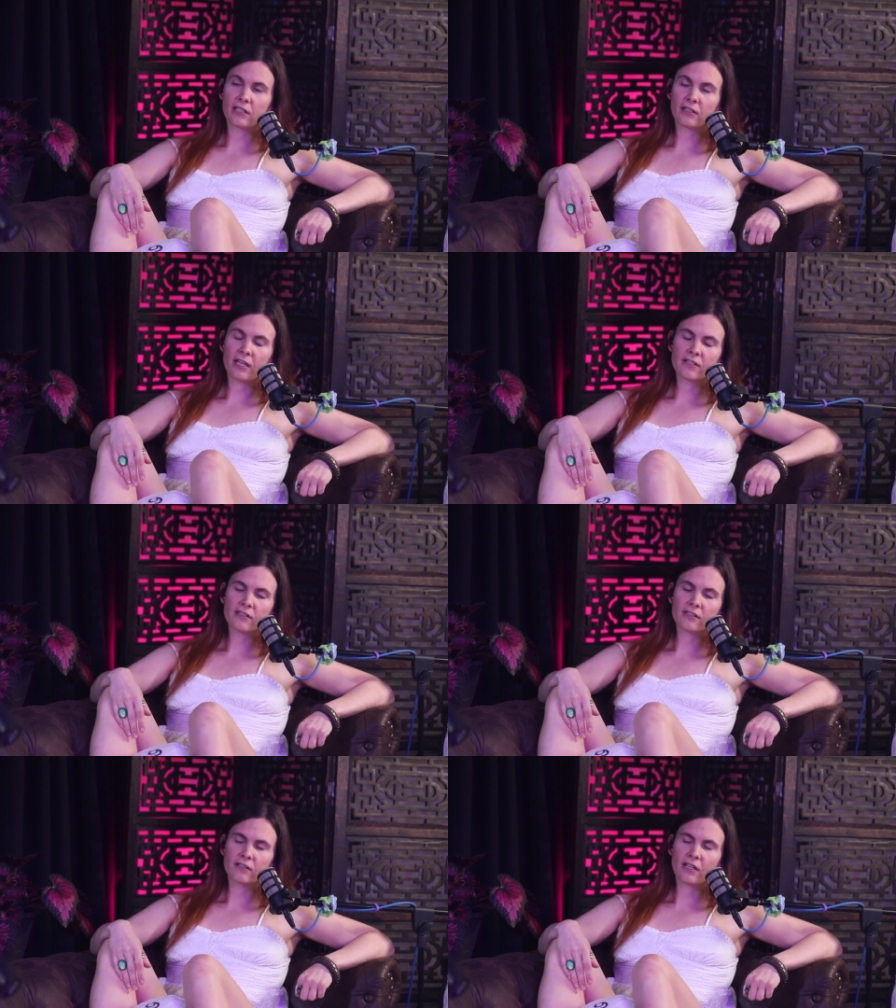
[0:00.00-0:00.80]
That's
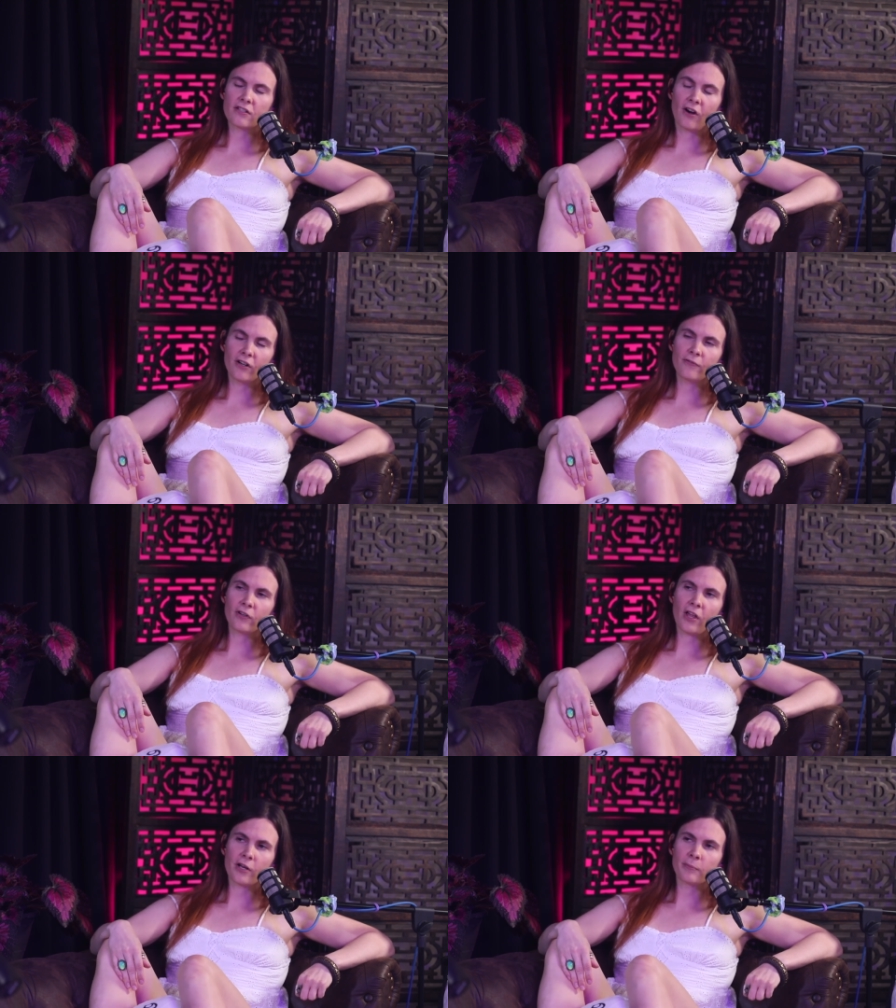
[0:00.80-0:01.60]
that's hard for a
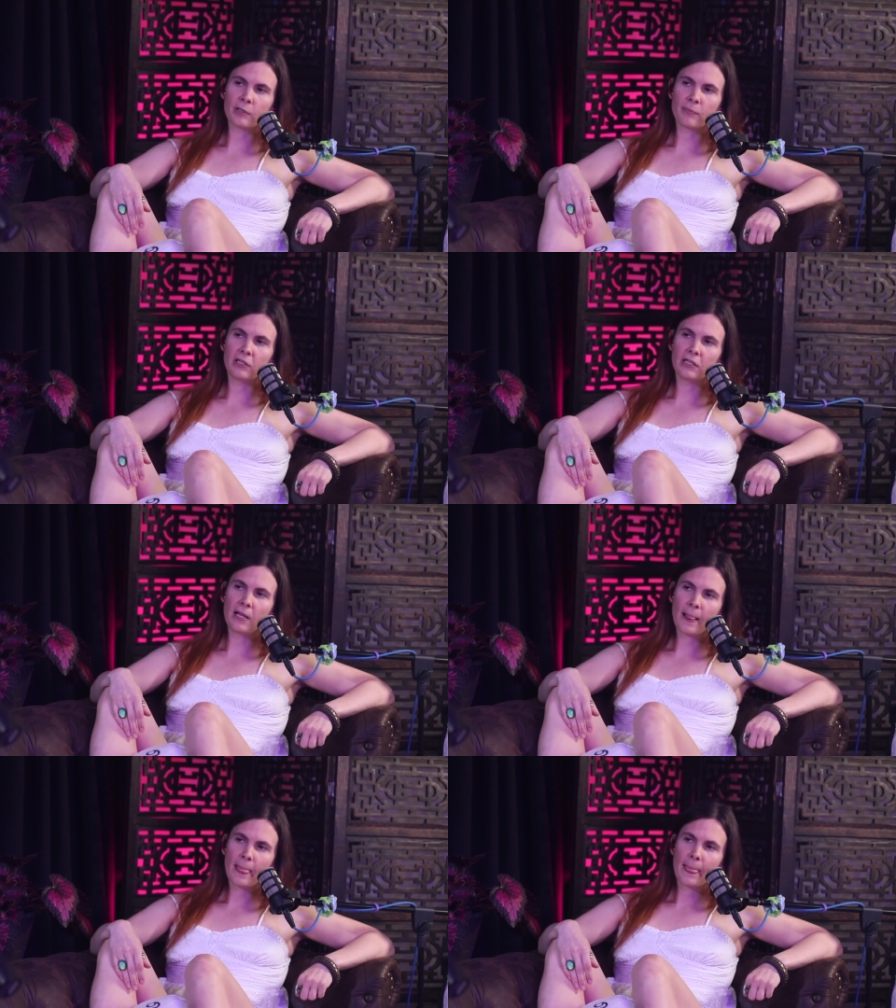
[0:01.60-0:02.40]
lot of people.
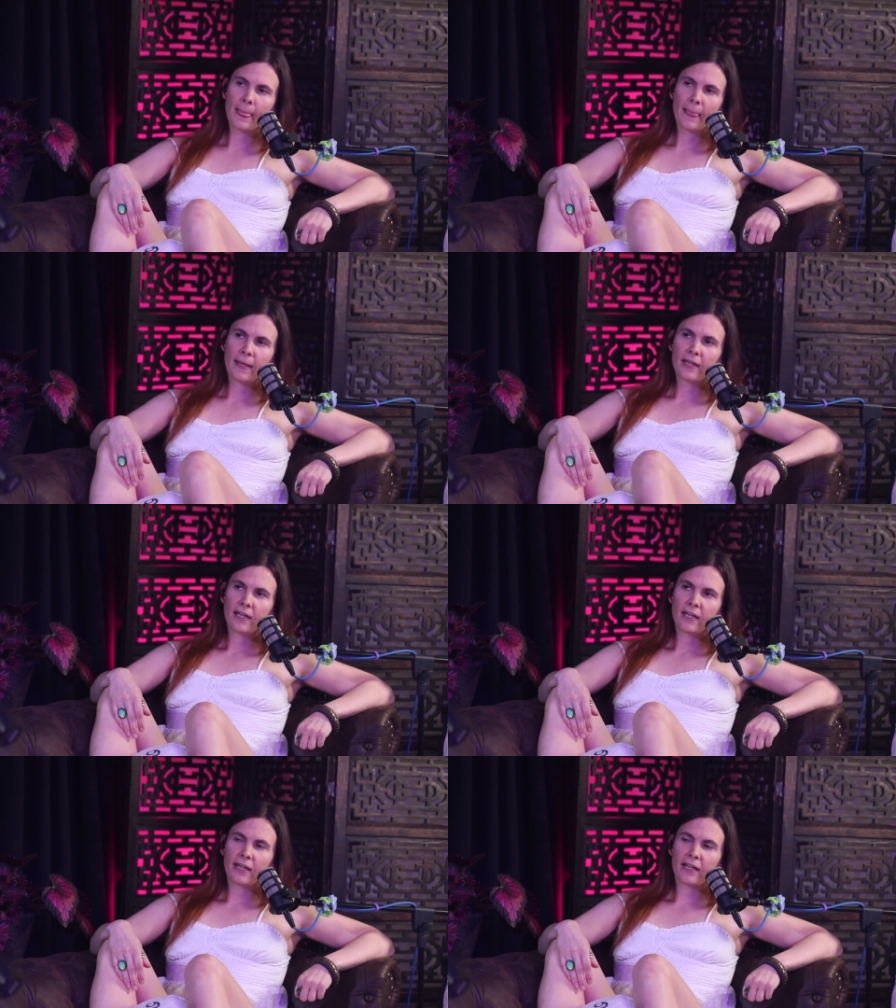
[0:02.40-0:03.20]

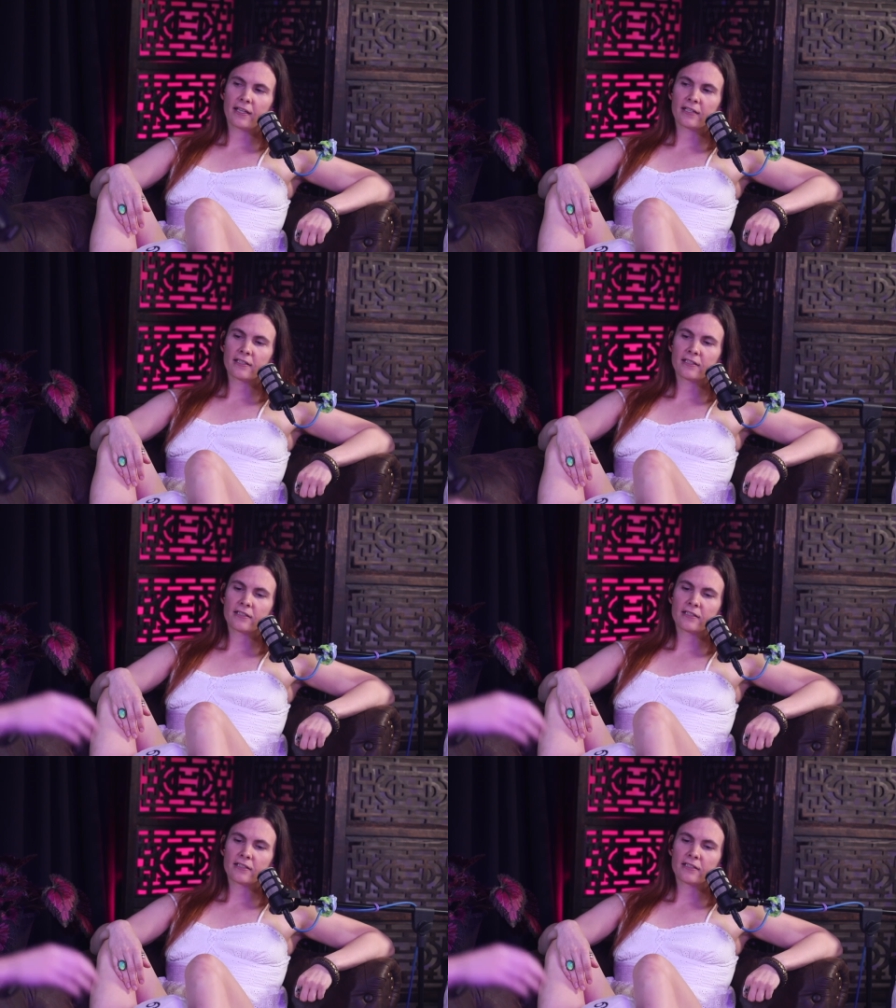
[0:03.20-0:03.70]
And